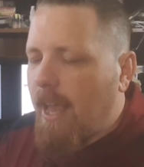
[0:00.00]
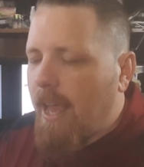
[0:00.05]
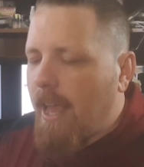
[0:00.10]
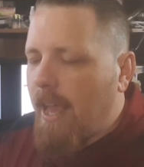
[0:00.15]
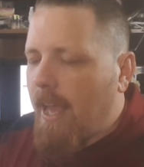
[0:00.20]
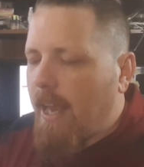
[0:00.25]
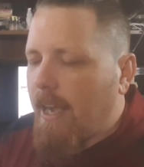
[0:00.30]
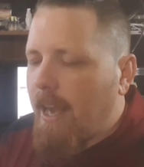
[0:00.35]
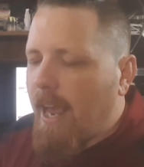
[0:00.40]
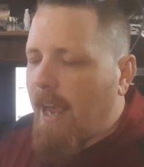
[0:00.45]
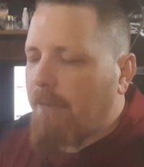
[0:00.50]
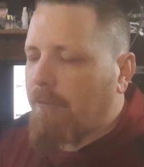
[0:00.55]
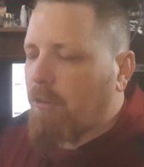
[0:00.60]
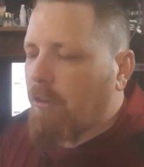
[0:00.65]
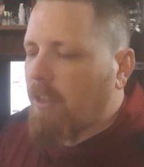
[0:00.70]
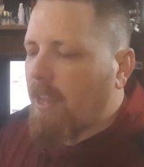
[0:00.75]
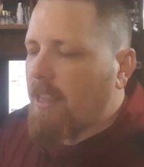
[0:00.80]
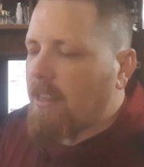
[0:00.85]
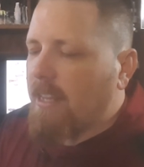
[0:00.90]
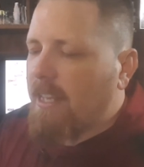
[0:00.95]
and
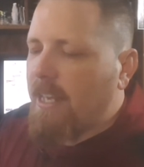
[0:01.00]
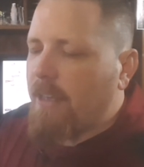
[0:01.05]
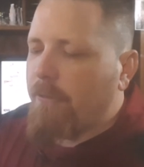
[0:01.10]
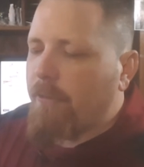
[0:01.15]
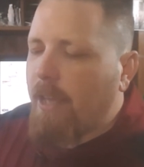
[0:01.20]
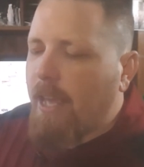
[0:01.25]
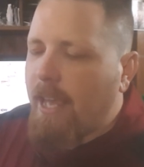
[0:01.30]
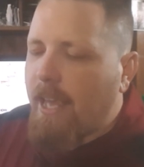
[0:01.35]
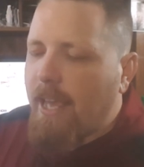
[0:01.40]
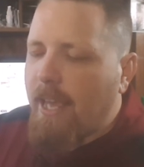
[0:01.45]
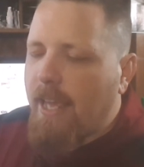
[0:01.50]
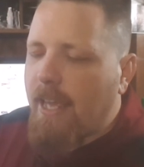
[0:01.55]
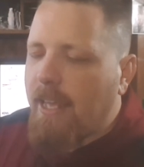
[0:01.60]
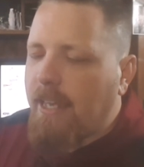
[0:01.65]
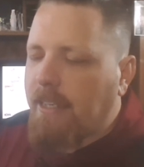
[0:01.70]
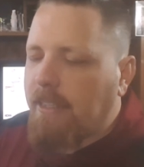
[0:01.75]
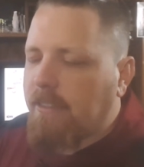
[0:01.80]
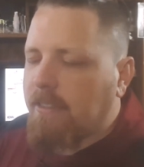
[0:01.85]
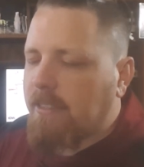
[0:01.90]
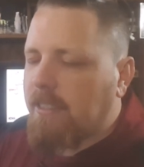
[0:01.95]
after they leave,
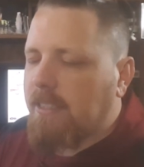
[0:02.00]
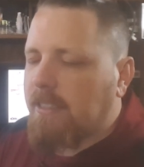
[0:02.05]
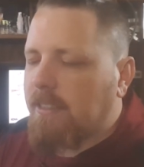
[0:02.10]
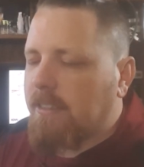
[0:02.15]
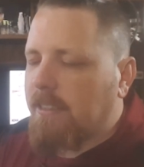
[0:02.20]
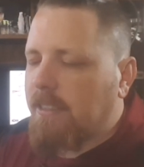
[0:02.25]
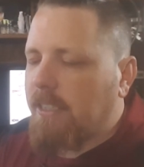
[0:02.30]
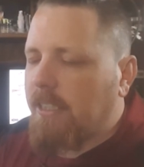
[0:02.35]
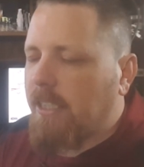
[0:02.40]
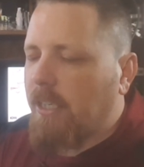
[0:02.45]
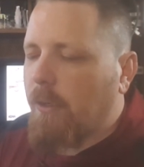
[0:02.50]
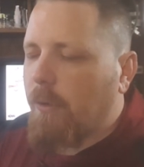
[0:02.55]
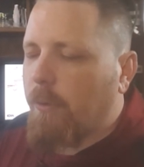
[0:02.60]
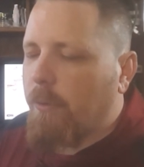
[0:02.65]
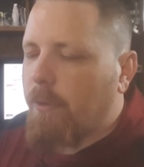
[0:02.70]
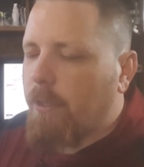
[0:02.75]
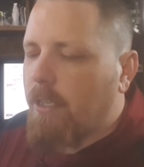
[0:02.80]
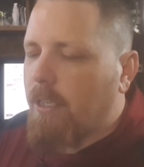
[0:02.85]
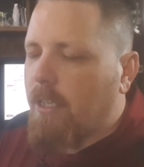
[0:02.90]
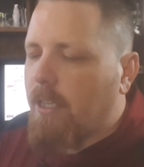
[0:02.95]
and you
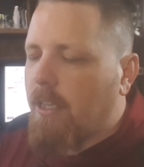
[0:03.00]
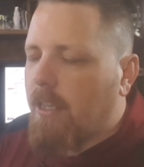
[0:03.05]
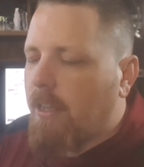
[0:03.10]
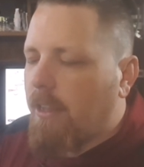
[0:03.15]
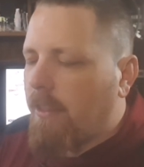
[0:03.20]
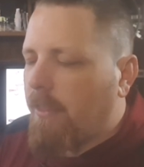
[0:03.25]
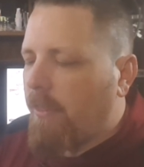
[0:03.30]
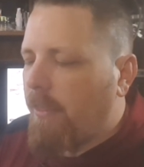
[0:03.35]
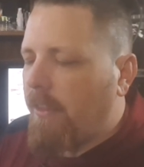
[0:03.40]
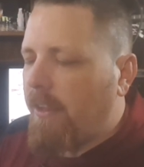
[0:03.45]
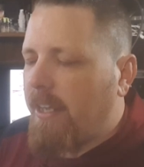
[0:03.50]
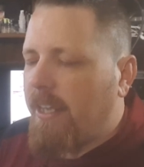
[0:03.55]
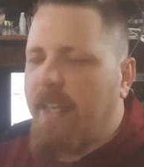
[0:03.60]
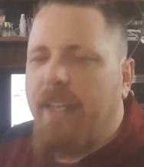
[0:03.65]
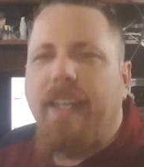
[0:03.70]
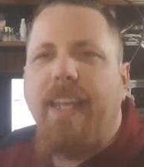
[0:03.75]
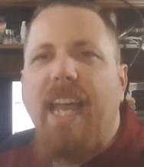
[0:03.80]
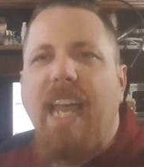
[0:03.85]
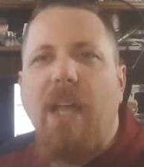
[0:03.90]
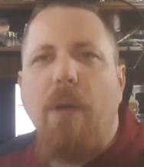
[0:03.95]
know
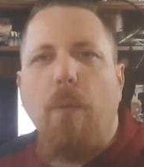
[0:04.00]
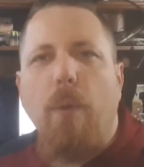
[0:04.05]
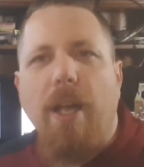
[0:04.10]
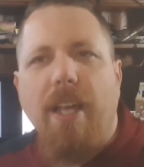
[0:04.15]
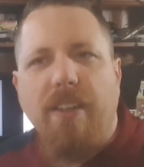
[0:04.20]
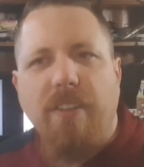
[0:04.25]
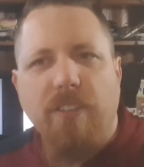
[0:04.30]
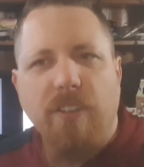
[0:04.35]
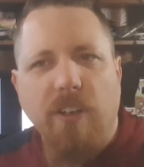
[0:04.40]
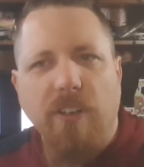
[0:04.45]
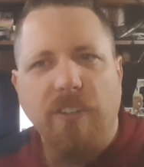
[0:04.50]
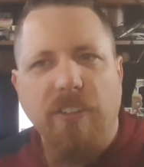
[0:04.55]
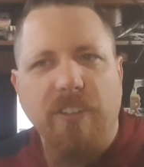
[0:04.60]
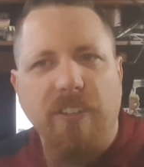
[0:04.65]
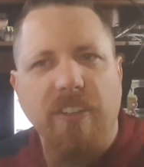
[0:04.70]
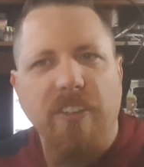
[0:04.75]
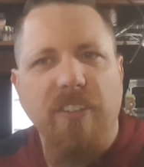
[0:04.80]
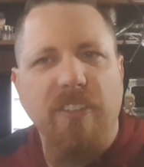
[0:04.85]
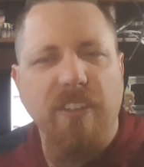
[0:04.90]
the gateway starts to